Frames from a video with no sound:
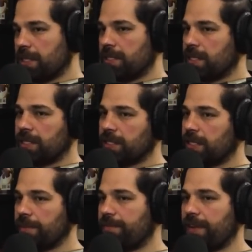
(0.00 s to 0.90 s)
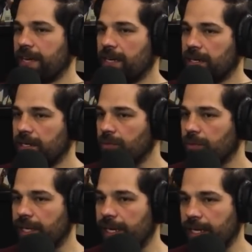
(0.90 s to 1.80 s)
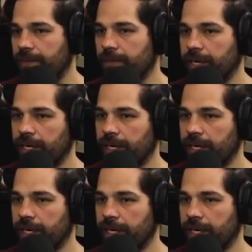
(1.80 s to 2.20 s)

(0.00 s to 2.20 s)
it doesn't seem faded. It is what that cover